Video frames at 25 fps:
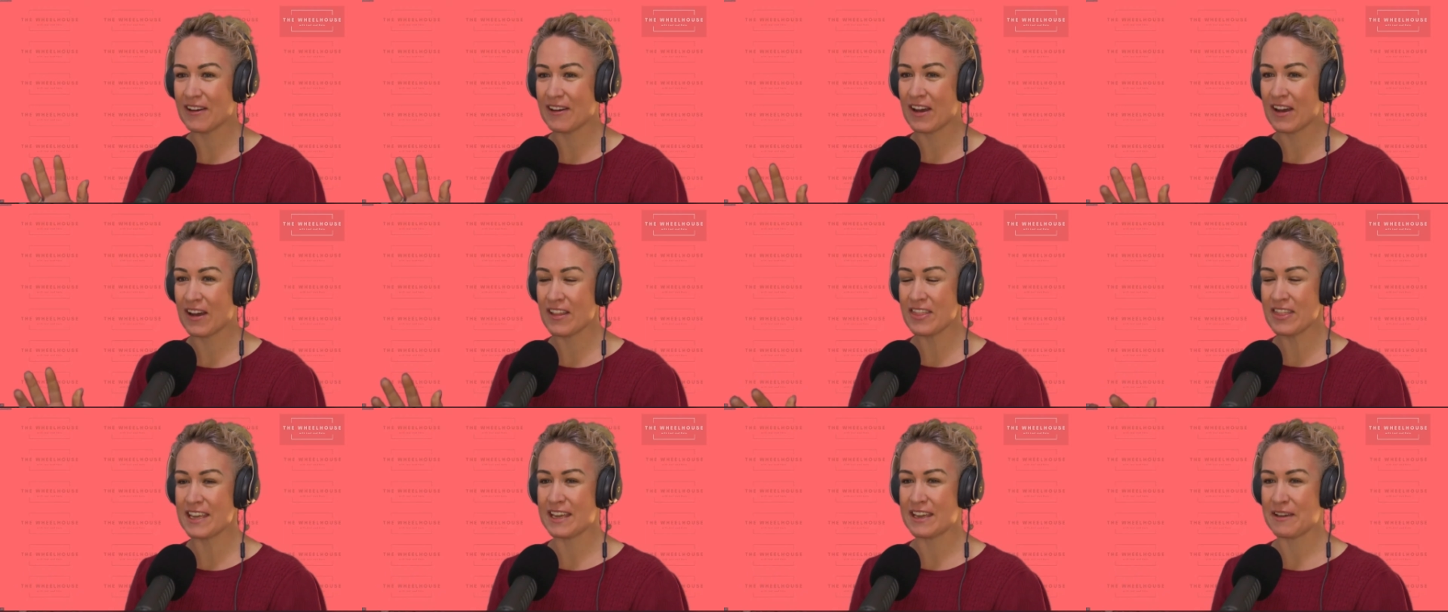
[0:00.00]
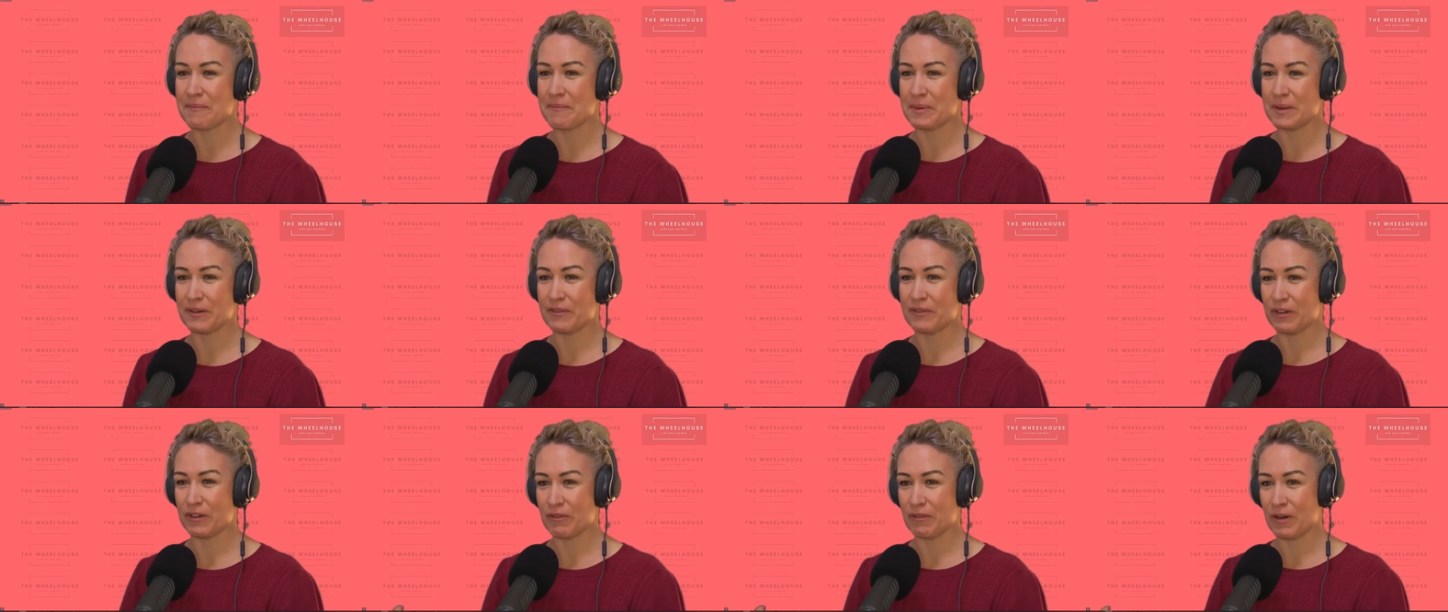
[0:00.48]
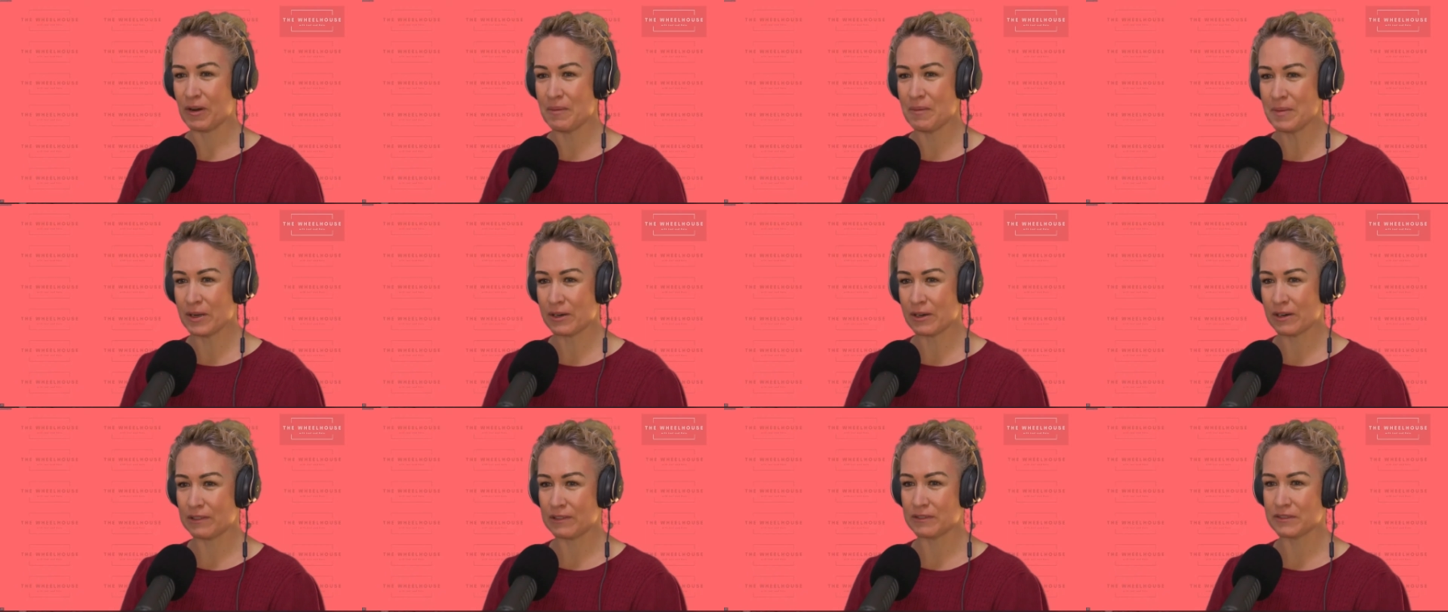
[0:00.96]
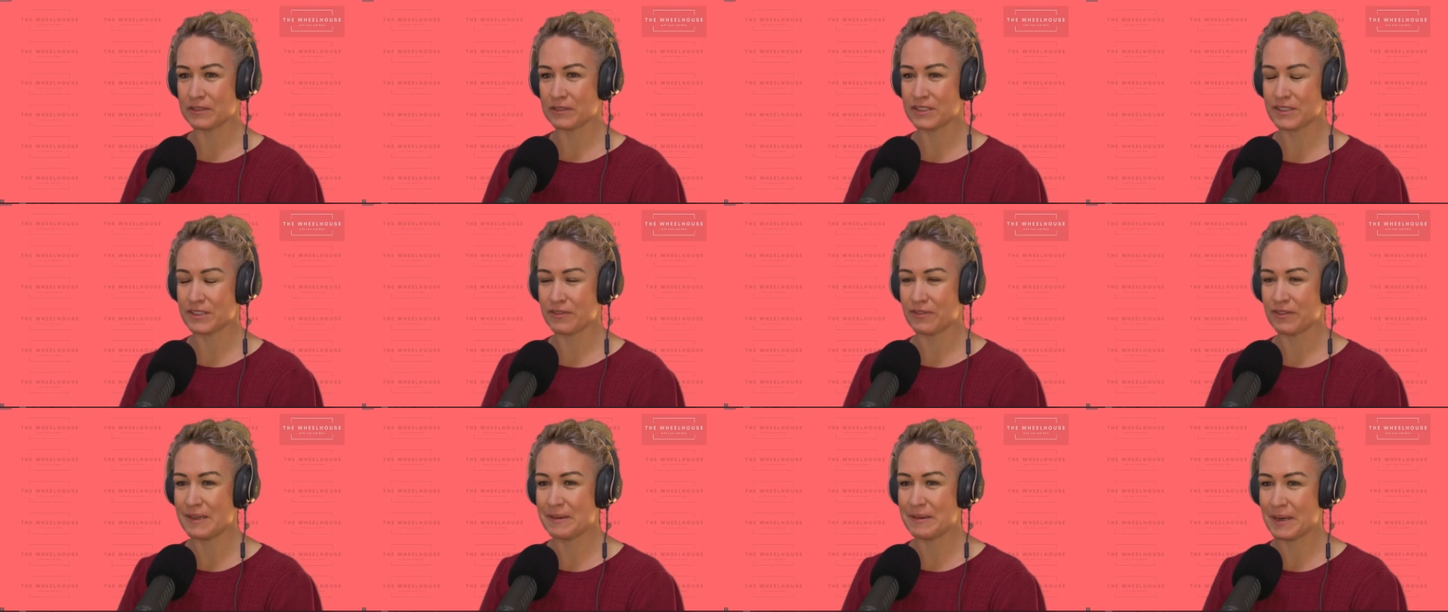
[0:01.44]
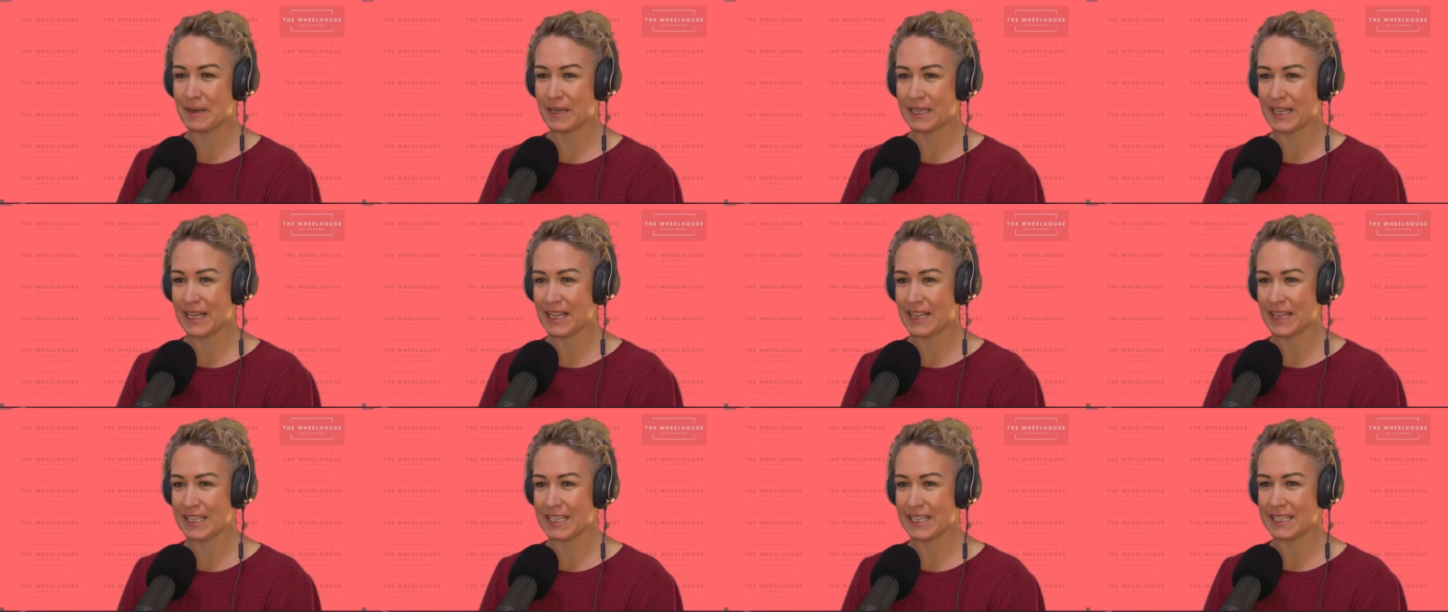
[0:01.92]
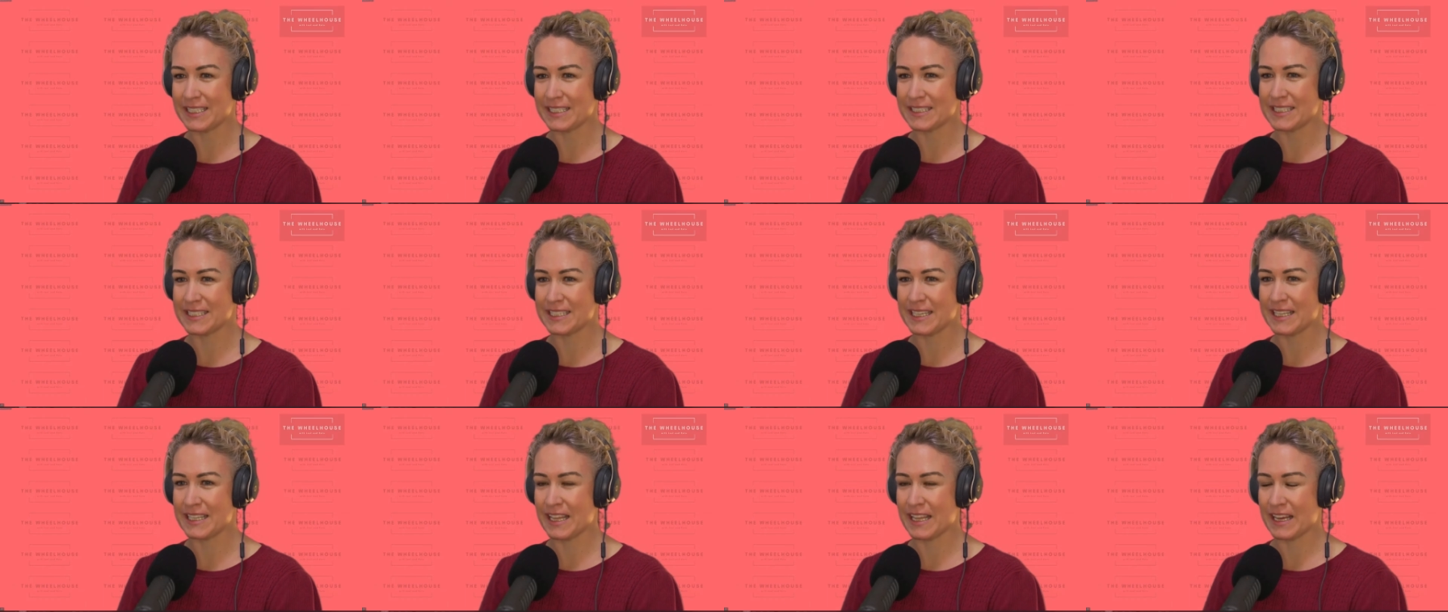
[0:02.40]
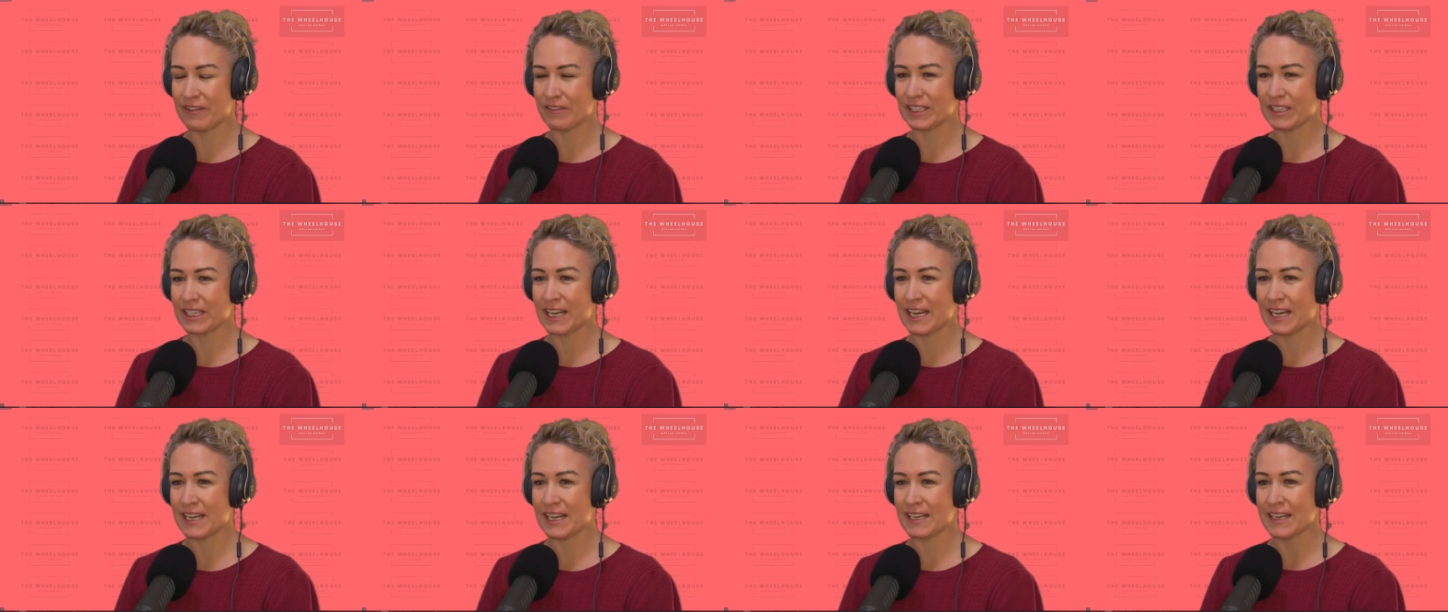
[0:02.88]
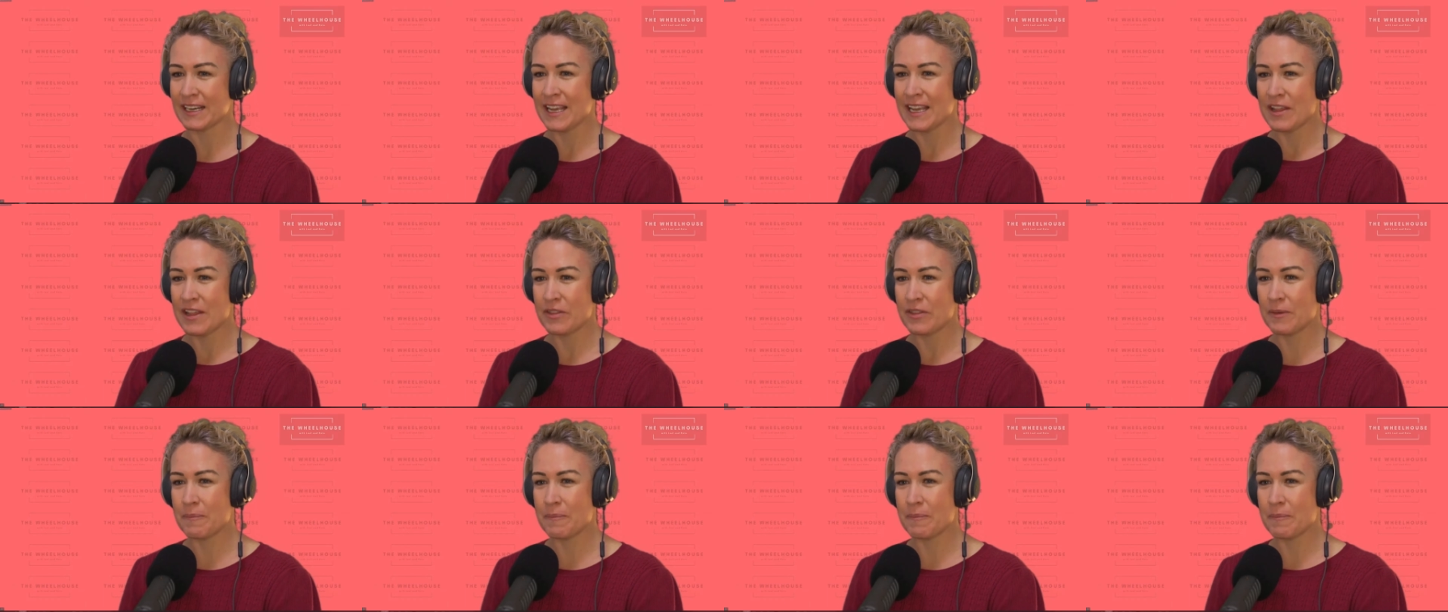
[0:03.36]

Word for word: I think a bit of a role model to female athletes in that regard.